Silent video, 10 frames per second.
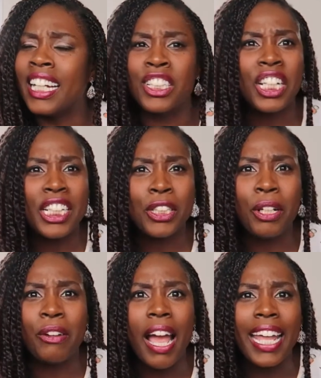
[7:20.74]
And you're gonna
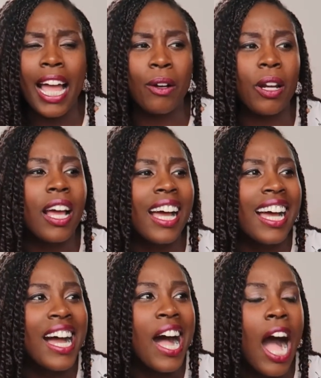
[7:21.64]
shoot your eye out.
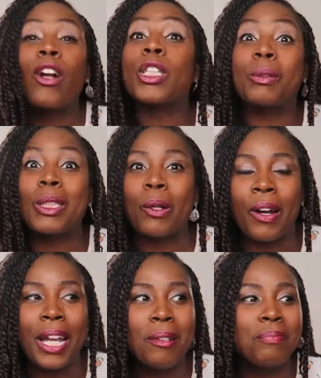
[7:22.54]
A Christmas
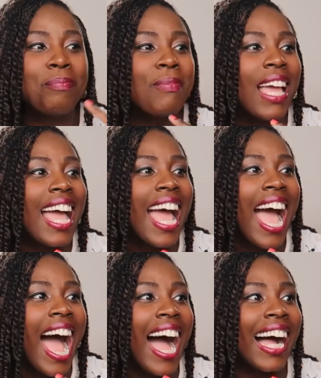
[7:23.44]
Story.
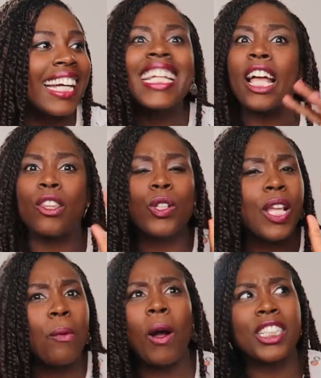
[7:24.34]
Uh, yeah, those
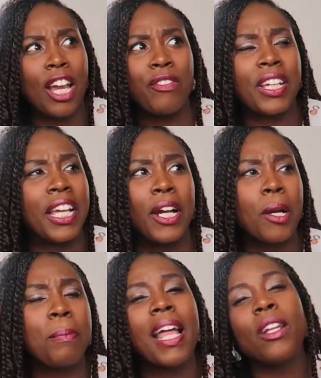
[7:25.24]
I watch every
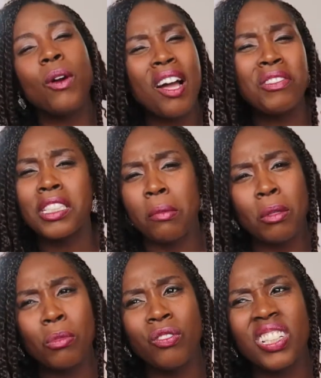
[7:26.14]
year, but I don't have
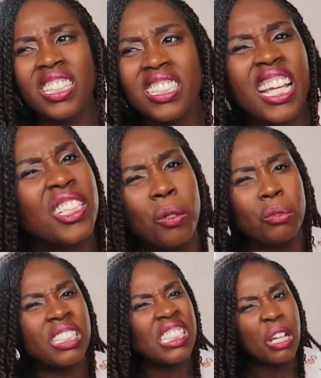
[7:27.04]
summer movies. I don't.
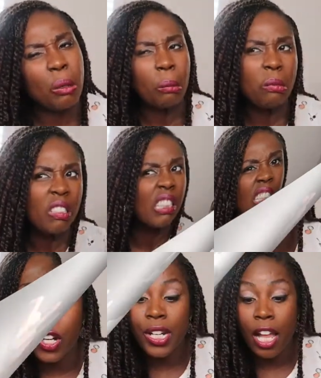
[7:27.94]
Um, what
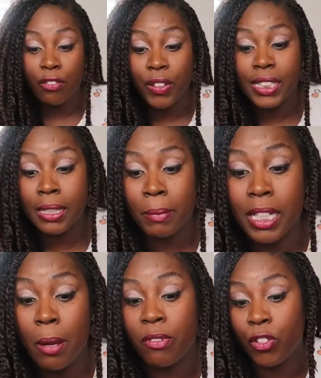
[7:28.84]
are your Netflix
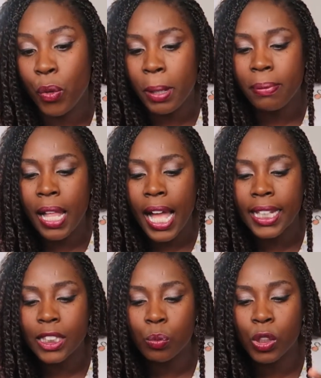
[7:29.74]
summertime viewing
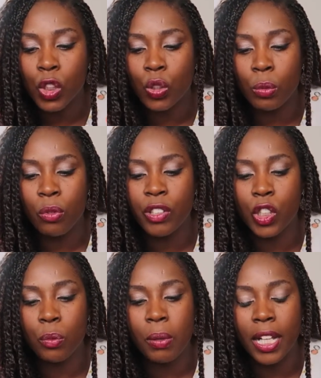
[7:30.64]
plans? Which shows or movies
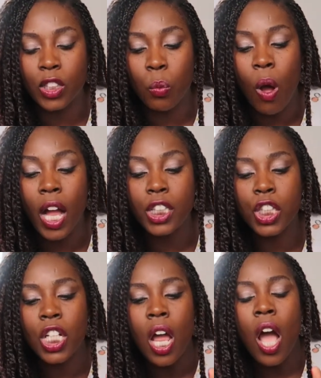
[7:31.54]
do you plan to
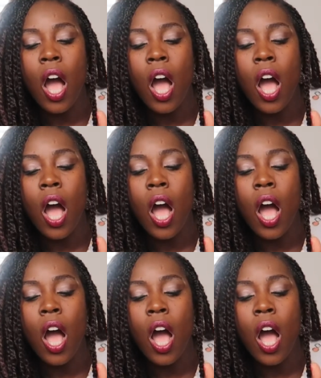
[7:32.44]
watch?